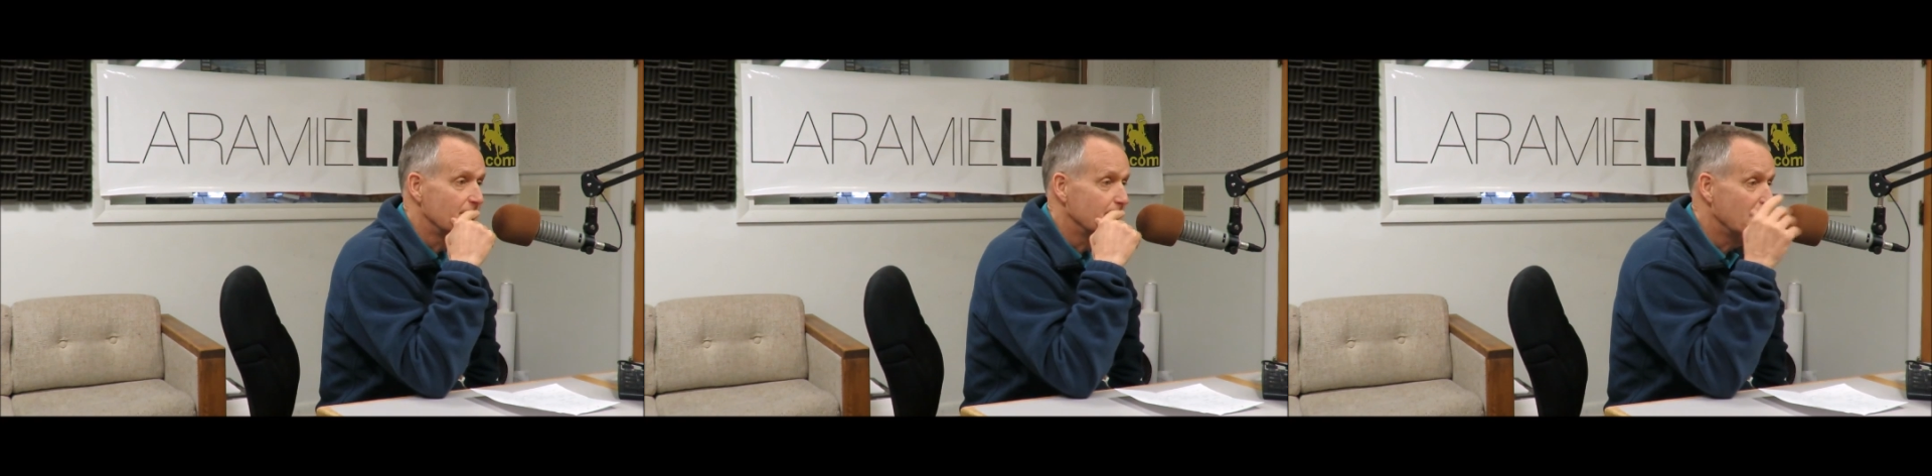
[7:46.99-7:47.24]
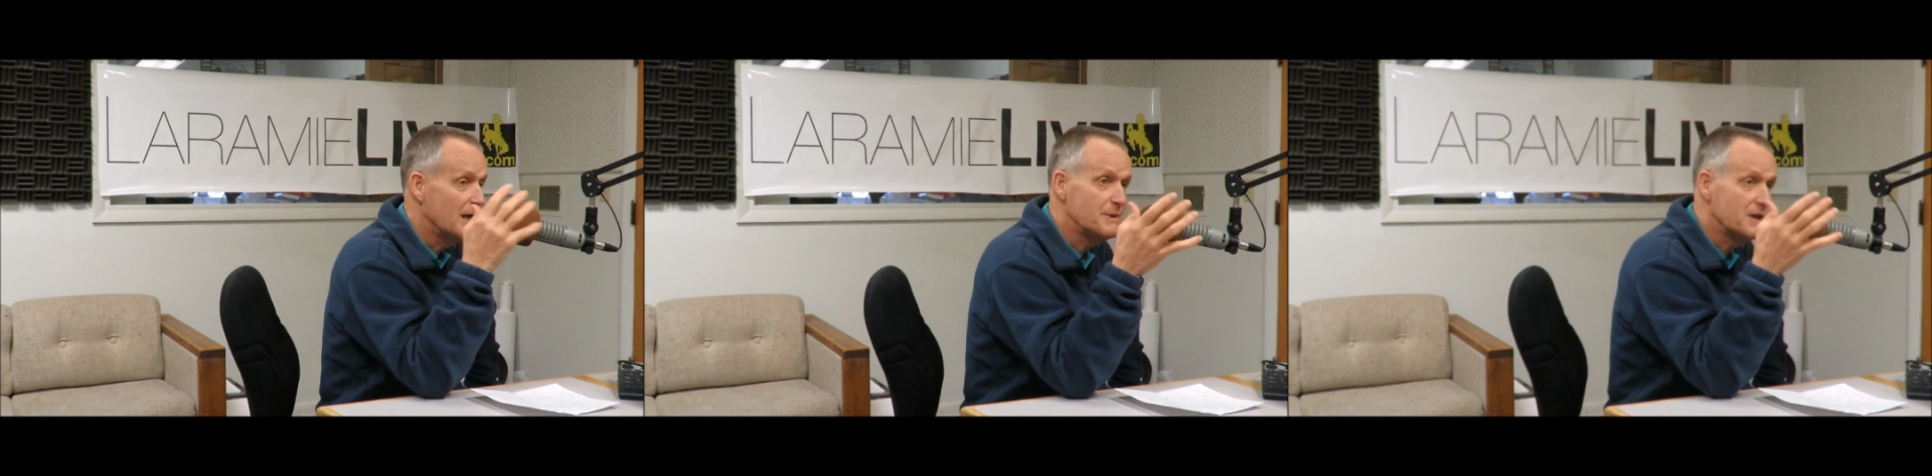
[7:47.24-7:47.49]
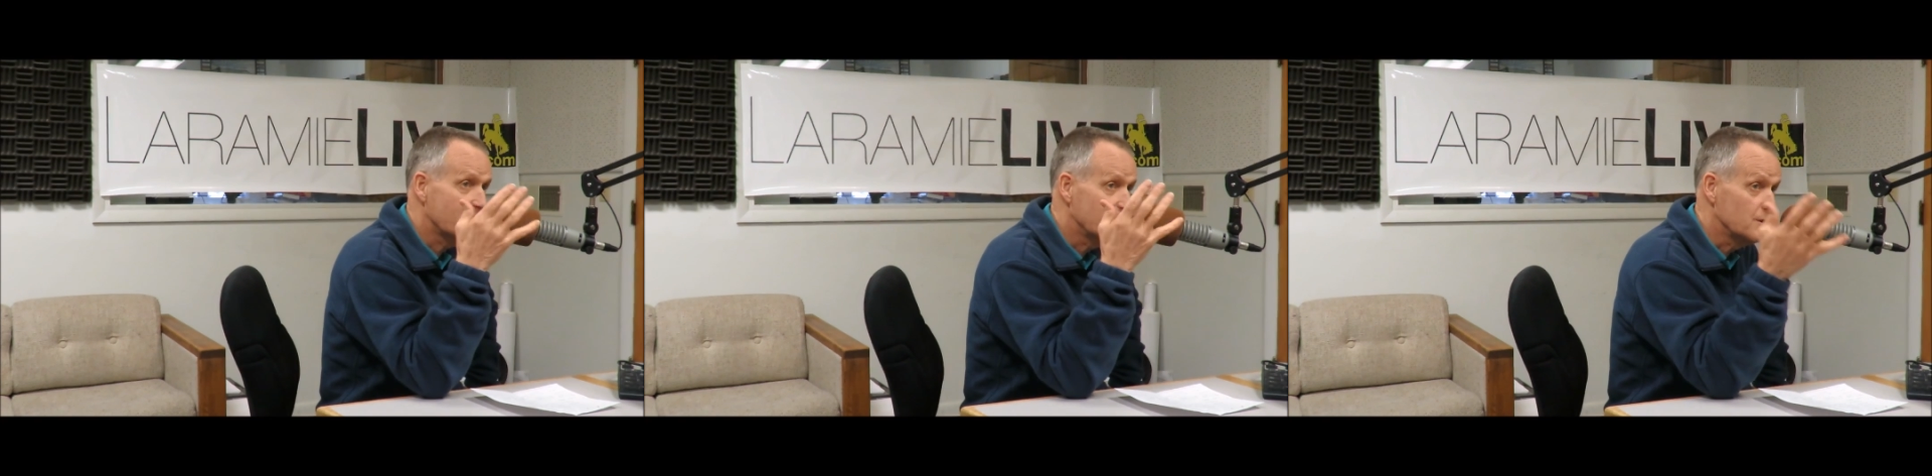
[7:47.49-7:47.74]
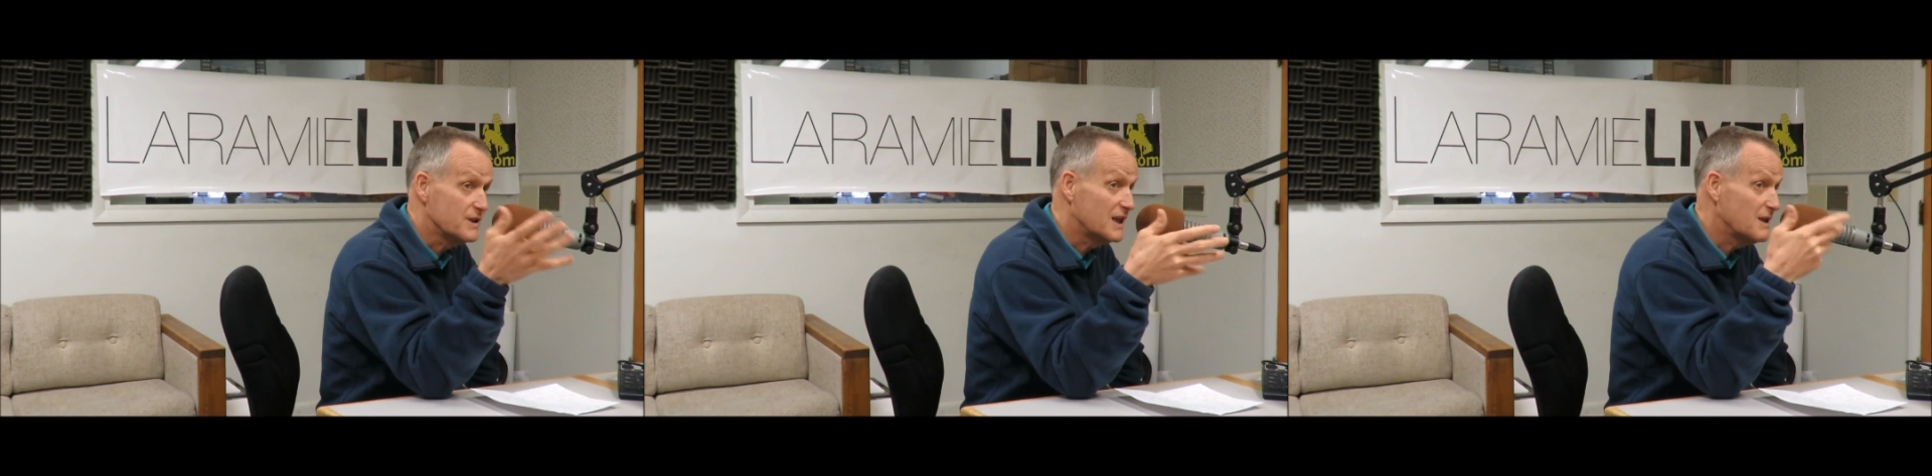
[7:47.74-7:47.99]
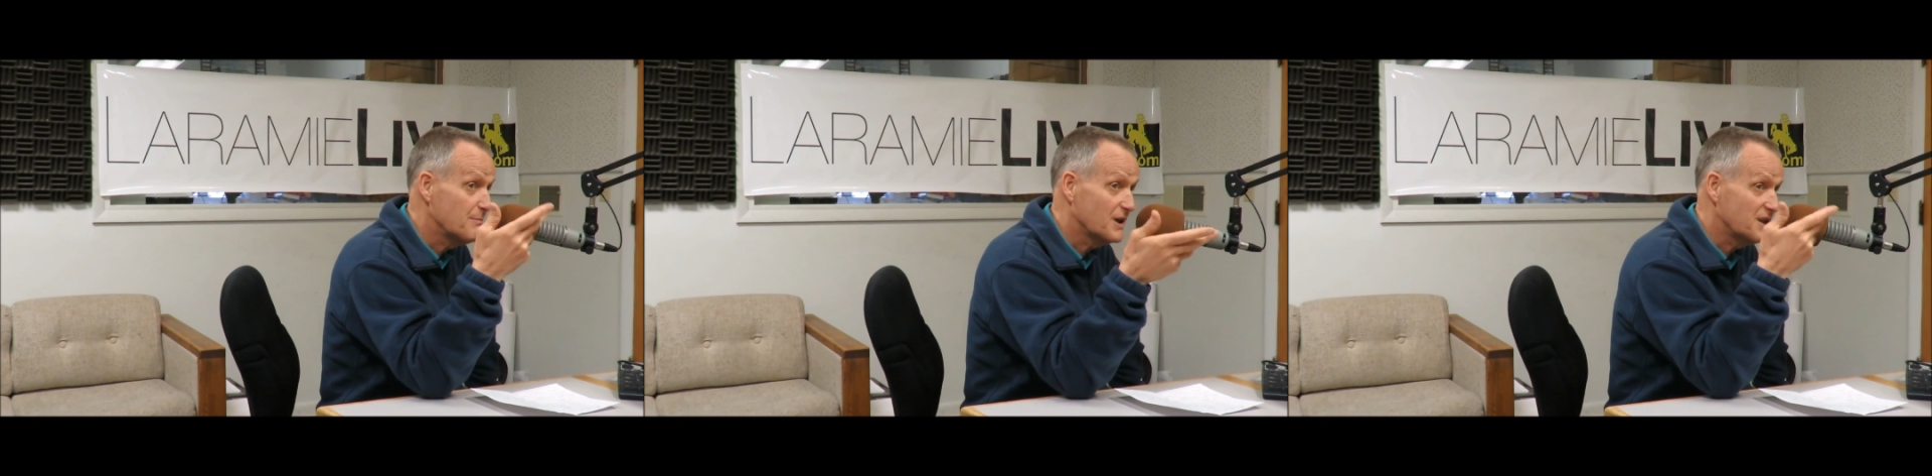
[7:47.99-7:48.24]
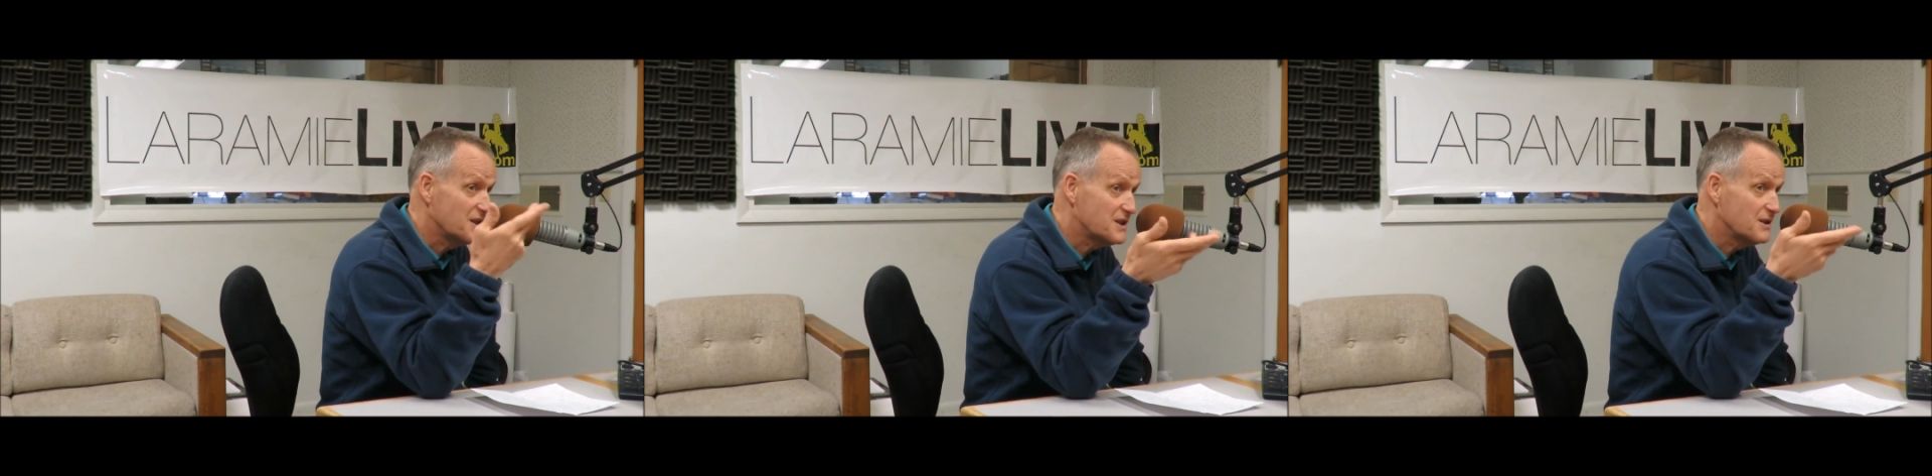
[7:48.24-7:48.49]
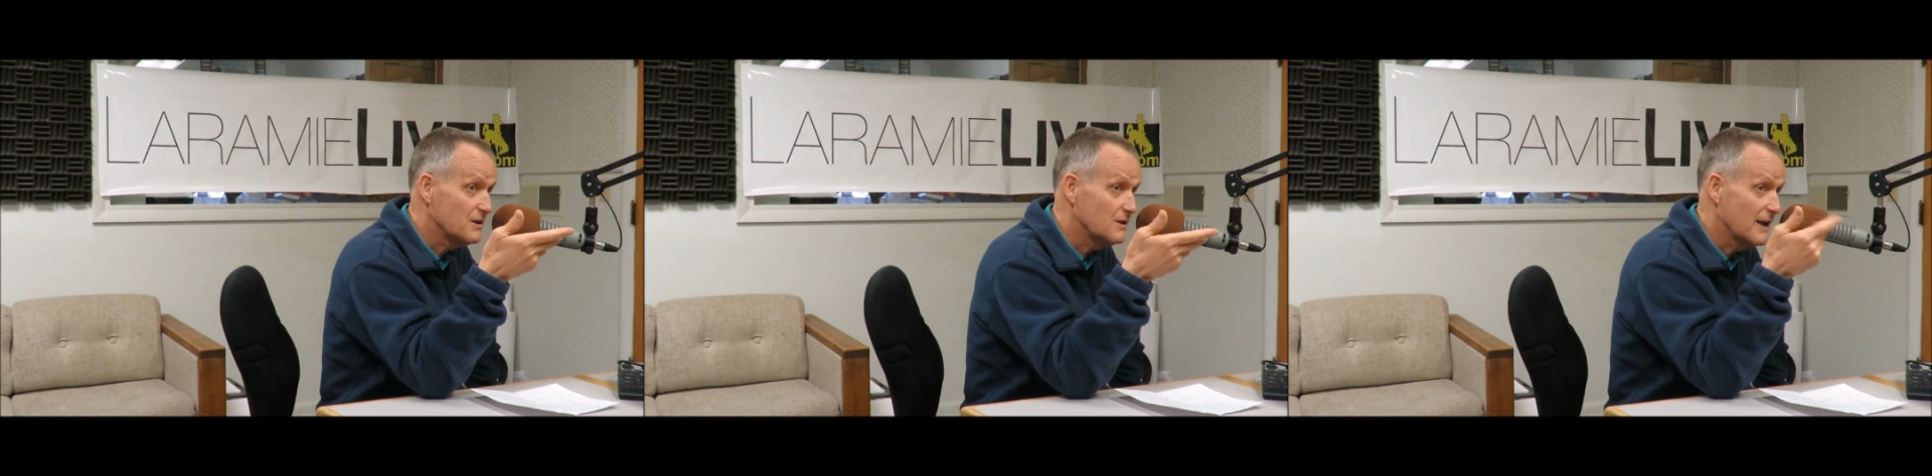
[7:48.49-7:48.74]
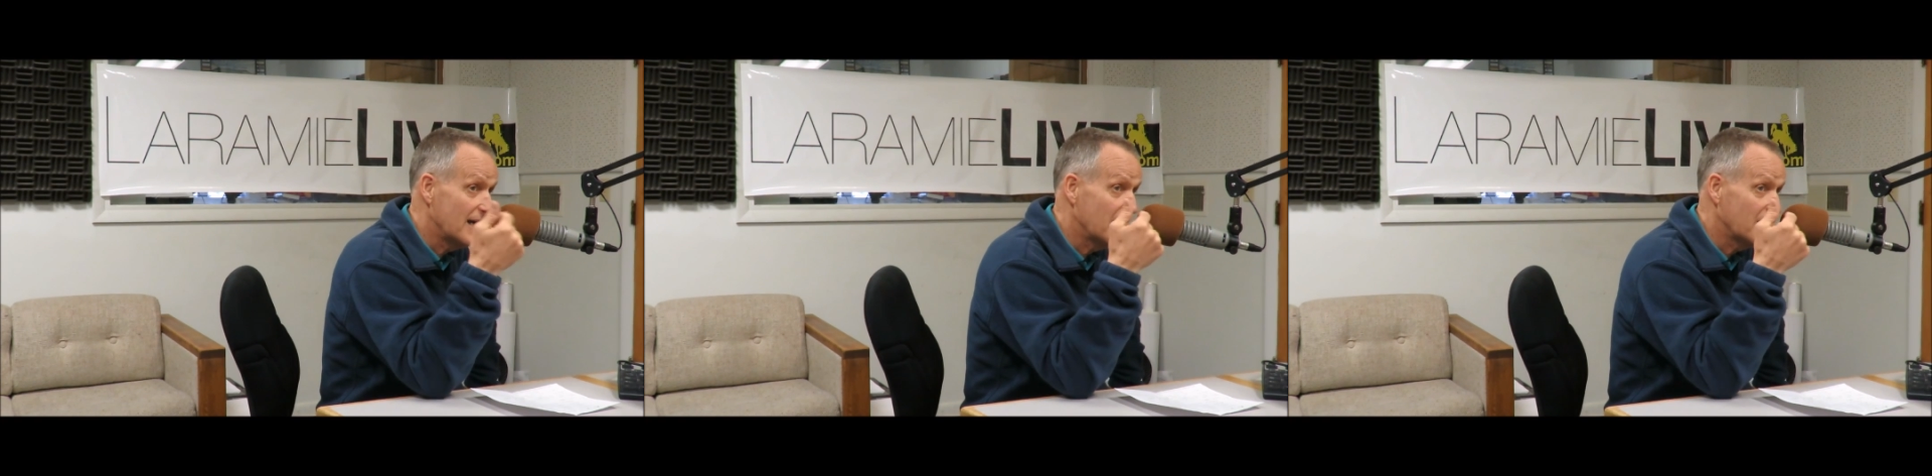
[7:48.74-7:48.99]
Maybe if there's anybody
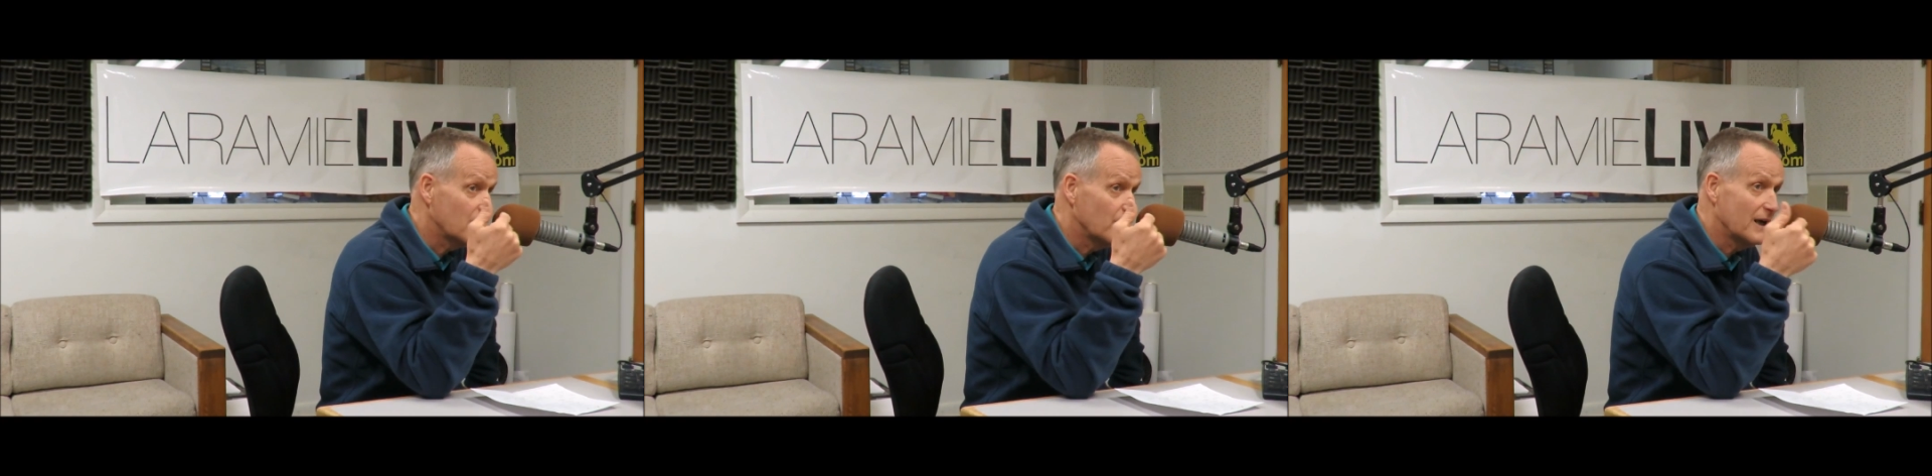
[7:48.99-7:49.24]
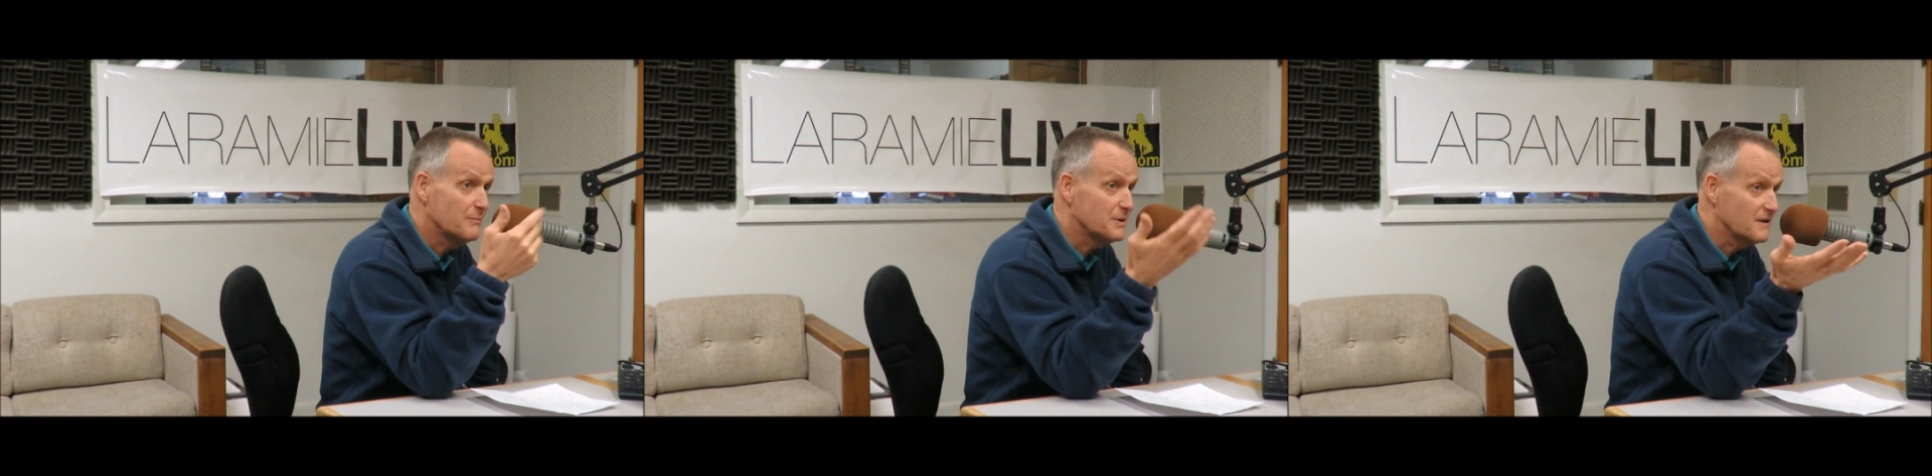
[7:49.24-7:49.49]
still hanging around,